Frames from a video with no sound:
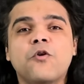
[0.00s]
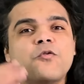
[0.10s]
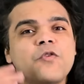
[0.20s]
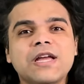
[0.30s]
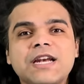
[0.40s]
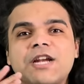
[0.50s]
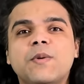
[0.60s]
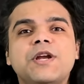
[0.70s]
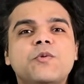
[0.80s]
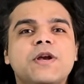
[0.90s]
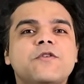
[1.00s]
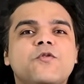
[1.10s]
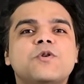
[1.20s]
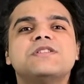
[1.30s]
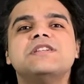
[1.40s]
finally
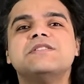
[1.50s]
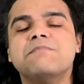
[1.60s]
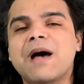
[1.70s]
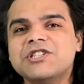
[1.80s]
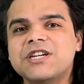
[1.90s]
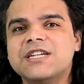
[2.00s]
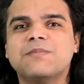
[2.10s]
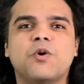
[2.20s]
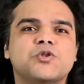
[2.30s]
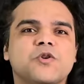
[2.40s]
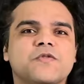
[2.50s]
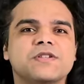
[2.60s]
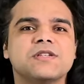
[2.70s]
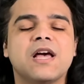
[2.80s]
2024 sees magic at the box office